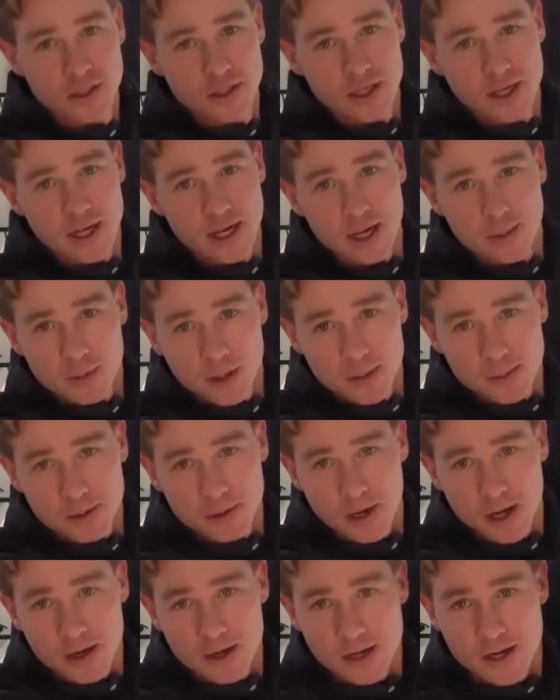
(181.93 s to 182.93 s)
and I'm coming
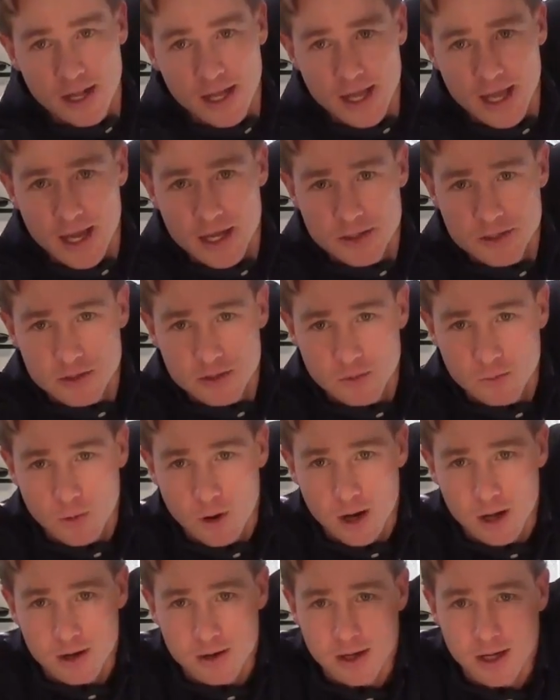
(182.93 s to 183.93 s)
around and I enter the
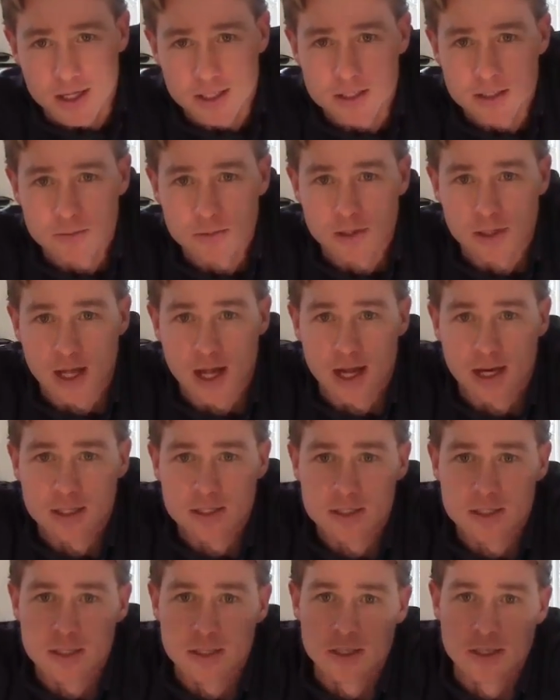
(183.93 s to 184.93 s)
water nice and
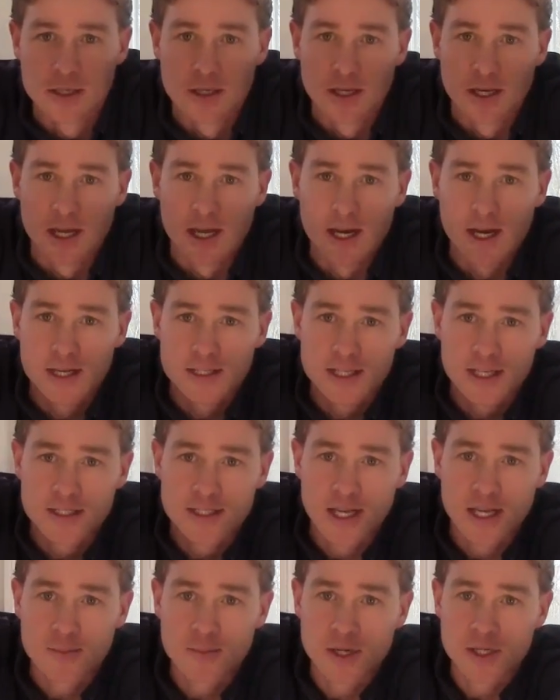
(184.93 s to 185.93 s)
relaxed. And as I
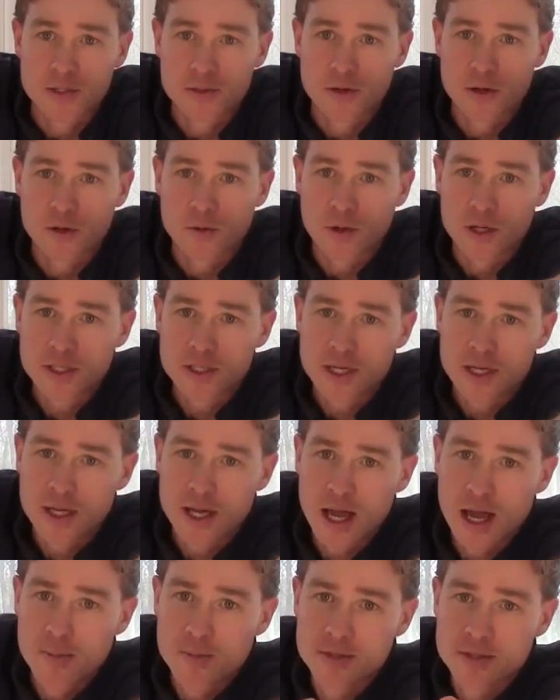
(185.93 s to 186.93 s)
take my stroke, watch what
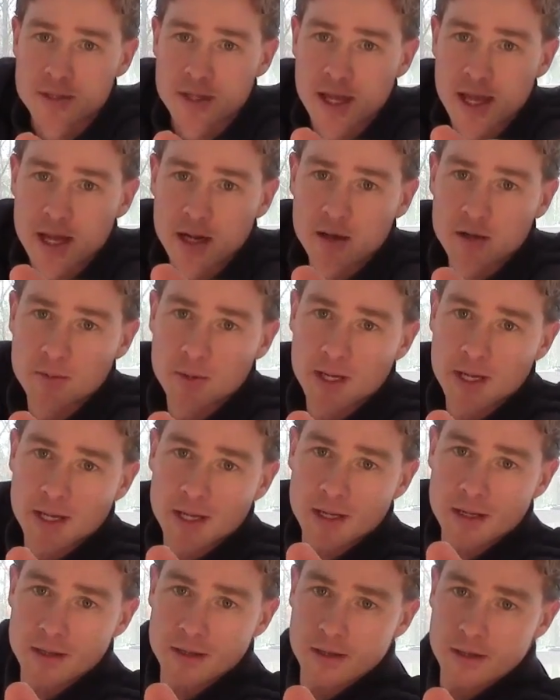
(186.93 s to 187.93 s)
happens to the angle of my
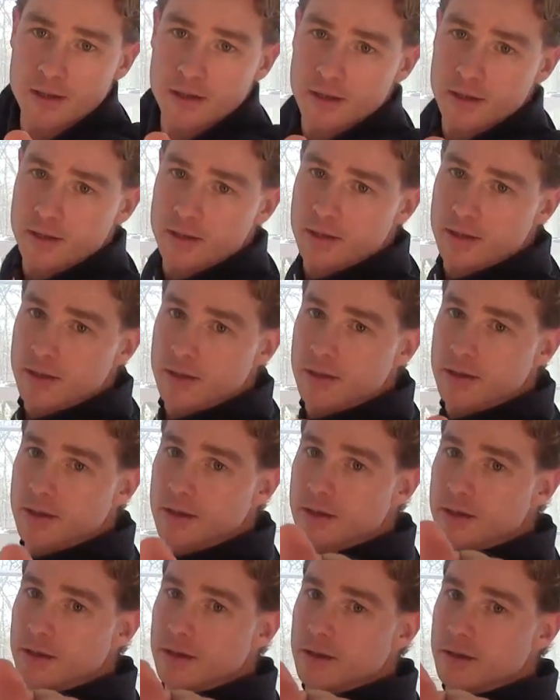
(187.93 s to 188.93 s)
hand.
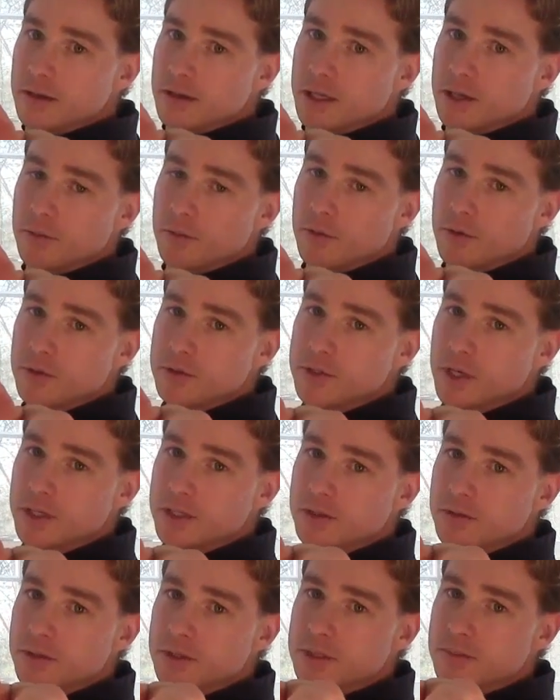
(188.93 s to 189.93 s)
It rolls
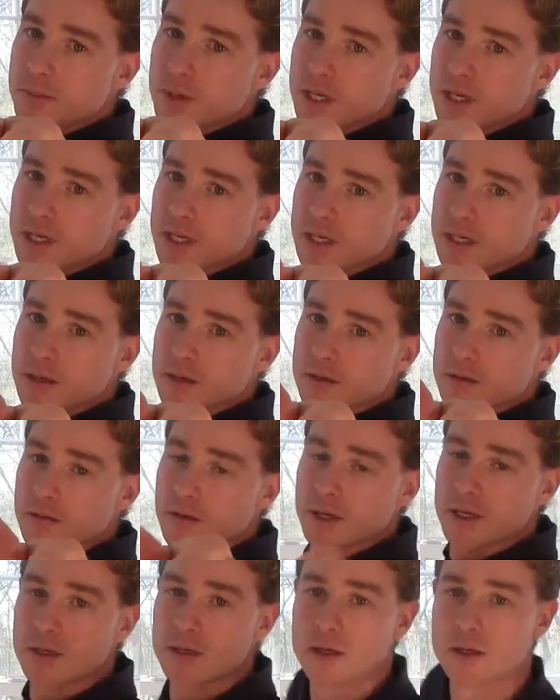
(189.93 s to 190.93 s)
onto its pinky.
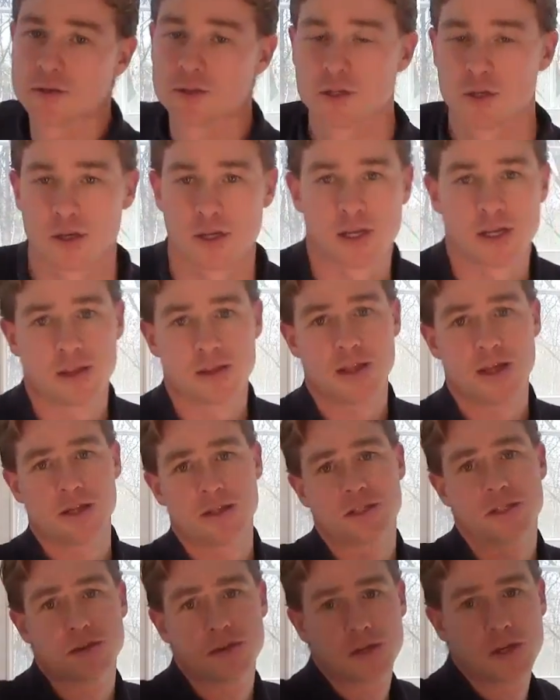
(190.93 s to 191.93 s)
Right? I'll show you that
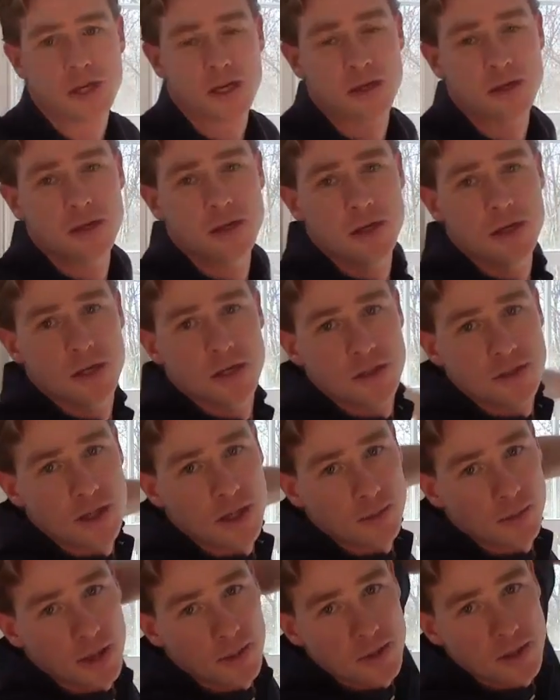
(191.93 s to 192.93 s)
to you again. So
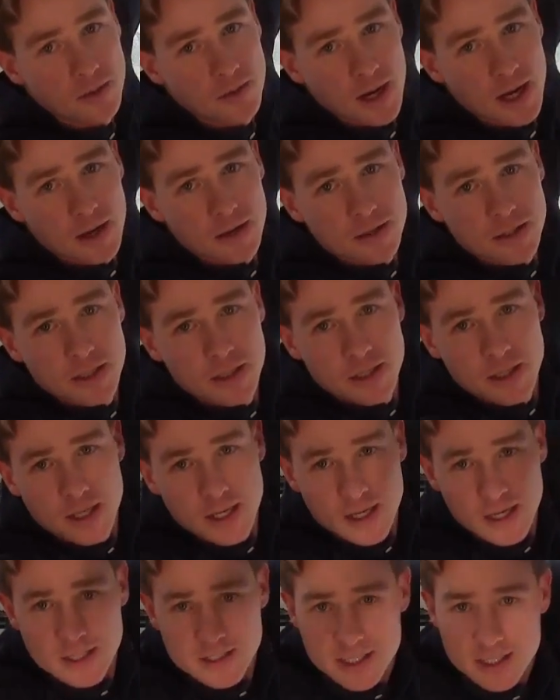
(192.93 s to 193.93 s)
I'm coming around,
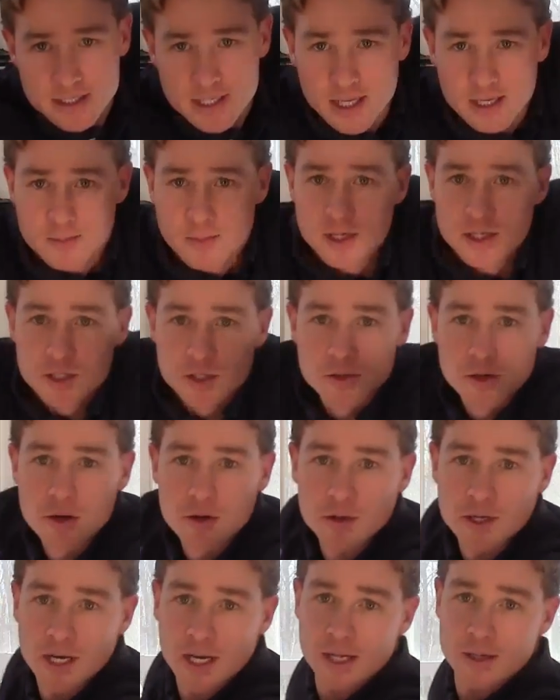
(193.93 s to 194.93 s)
and as I take my
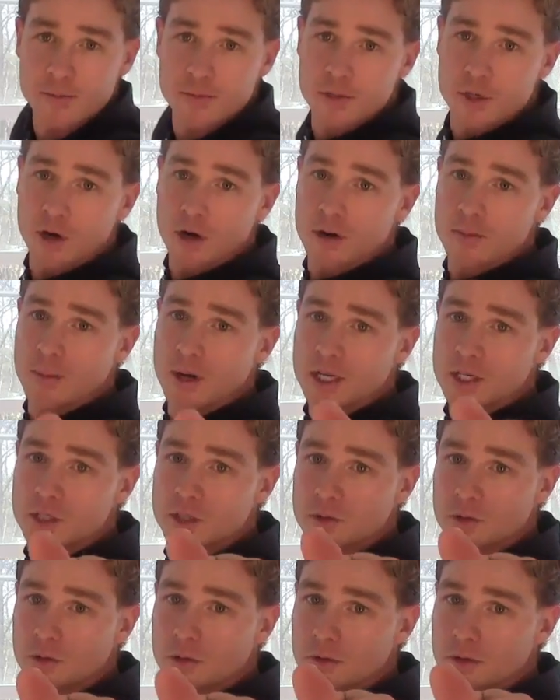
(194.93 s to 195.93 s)
stroke and I turn my
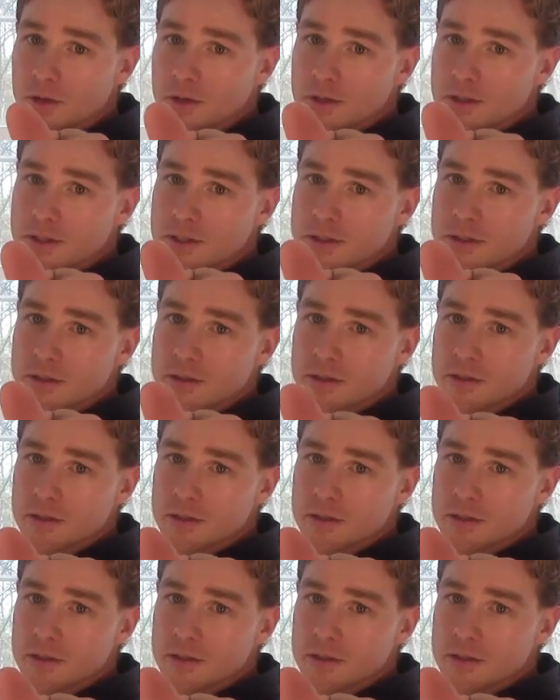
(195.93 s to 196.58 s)
shoulders,